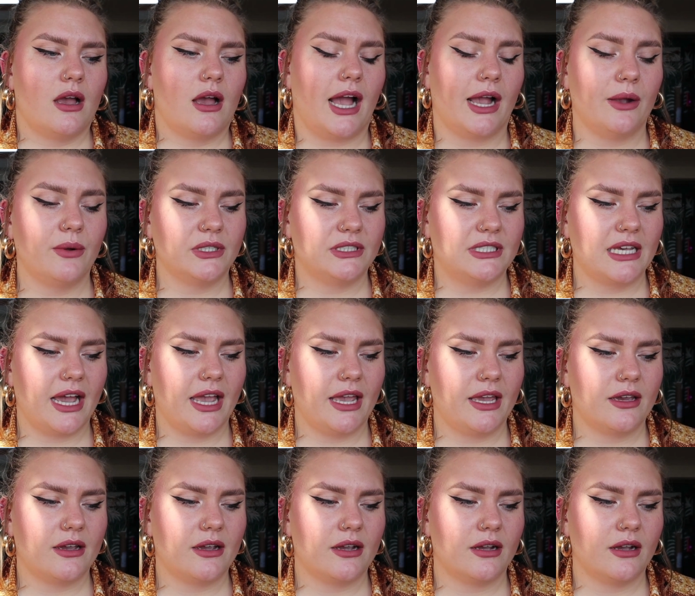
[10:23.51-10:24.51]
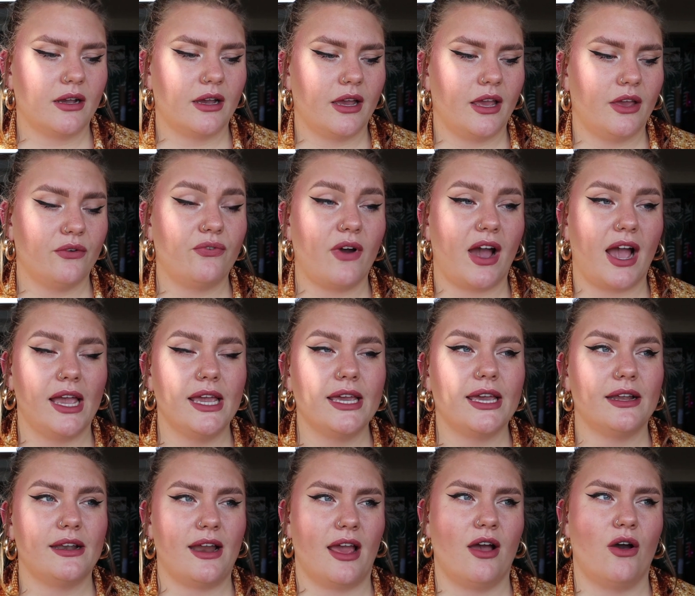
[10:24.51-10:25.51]
I was like, if I
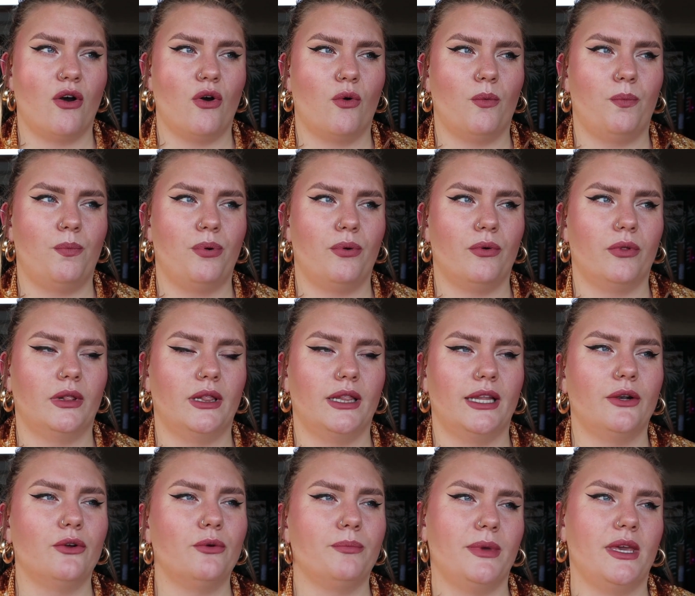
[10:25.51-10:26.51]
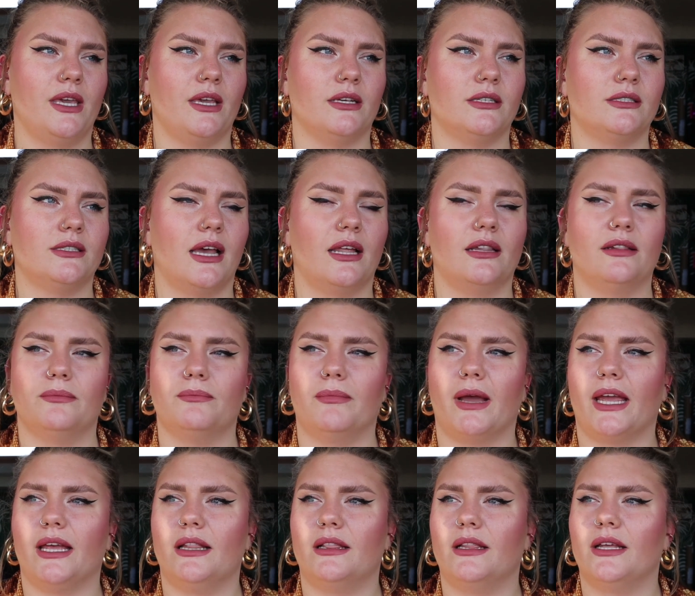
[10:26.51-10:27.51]
can help little me's and
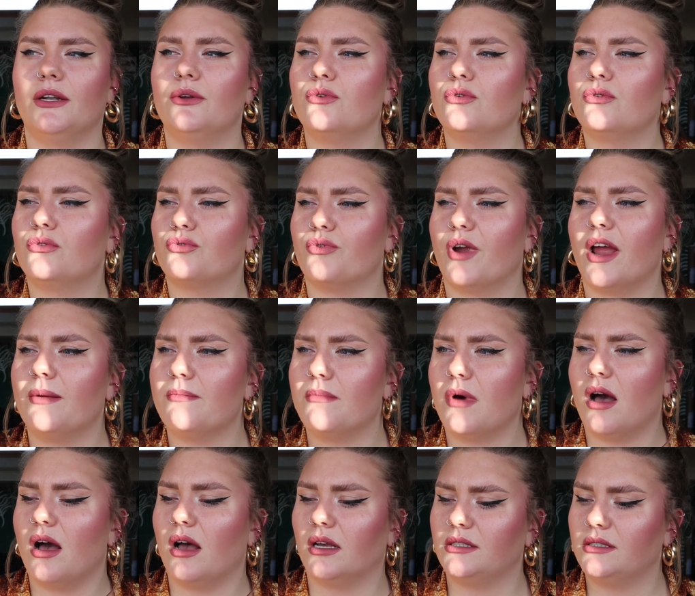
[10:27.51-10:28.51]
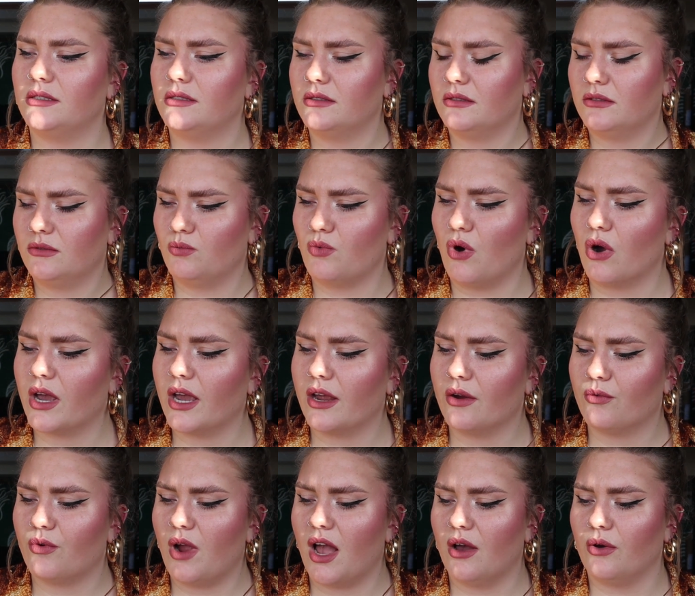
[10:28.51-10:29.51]
my little grandmas
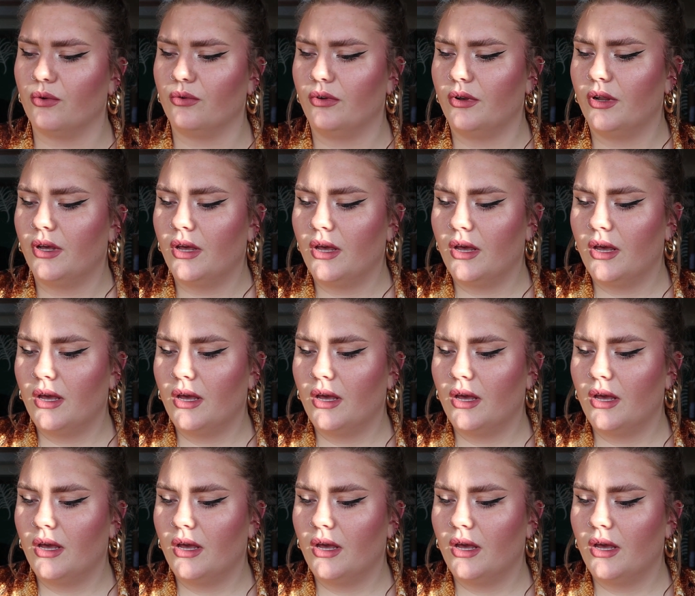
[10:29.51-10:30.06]
walking around,